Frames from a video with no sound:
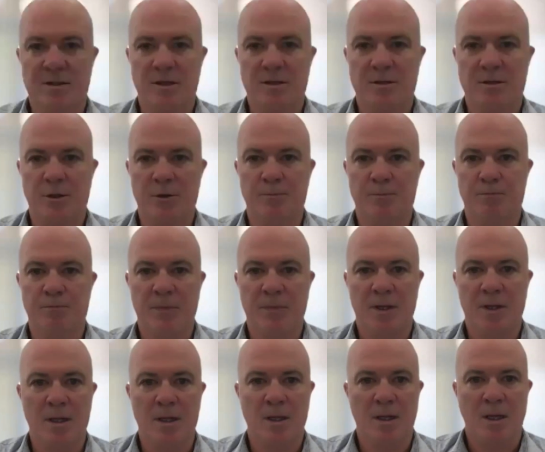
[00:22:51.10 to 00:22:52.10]
so too.
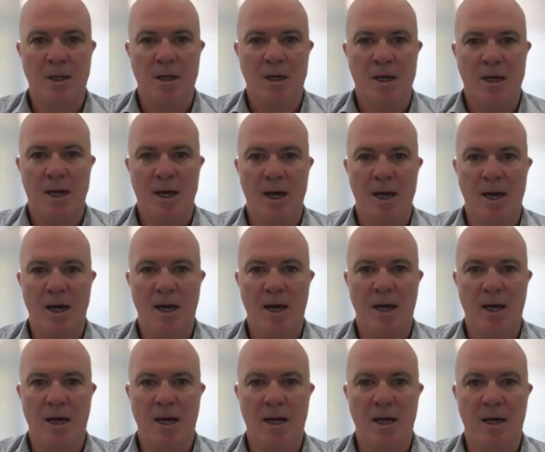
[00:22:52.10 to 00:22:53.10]

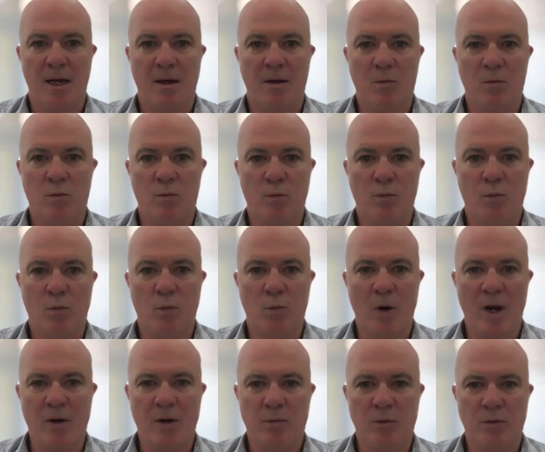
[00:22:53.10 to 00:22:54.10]

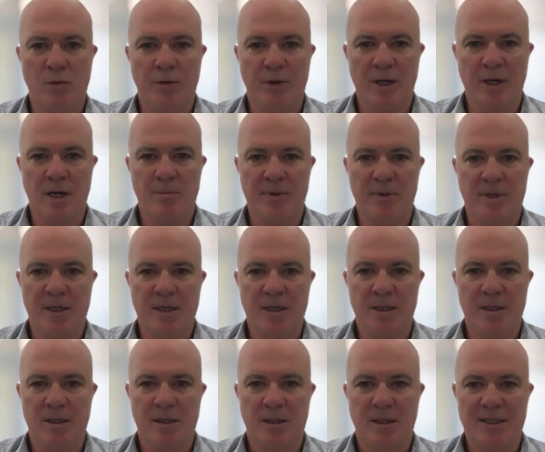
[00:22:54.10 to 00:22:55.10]
When will the
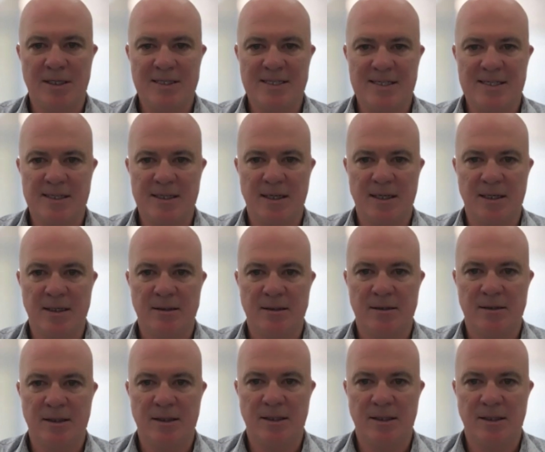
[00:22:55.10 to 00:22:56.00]
company consider